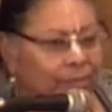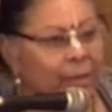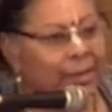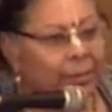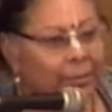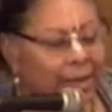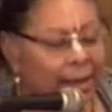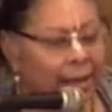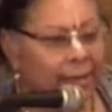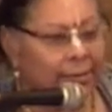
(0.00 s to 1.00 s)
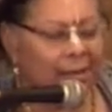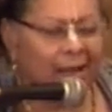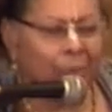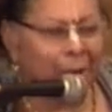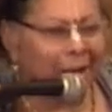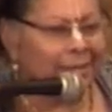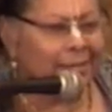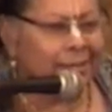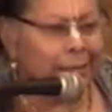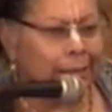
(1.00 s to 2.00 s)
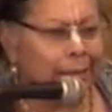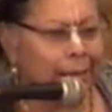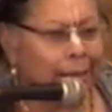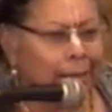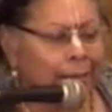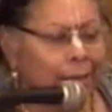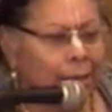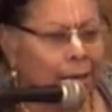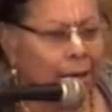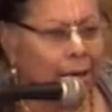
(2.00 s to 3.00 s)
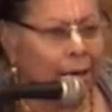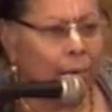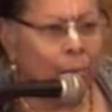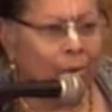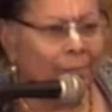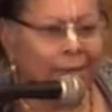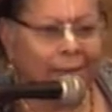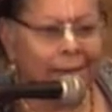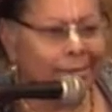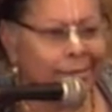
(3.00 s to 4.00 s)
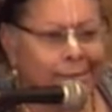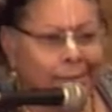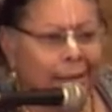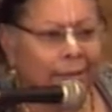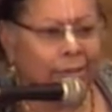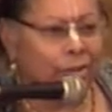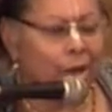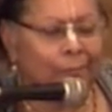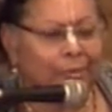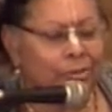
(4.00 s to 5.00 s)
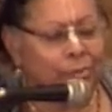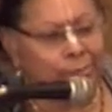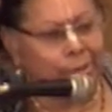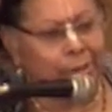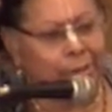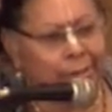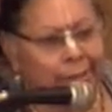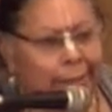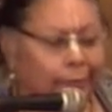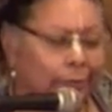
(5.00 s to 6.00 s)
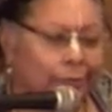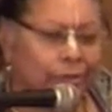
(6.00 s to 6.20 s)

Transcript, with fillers: Somebody may ask, why is it that a woman has this kind of job description, to kill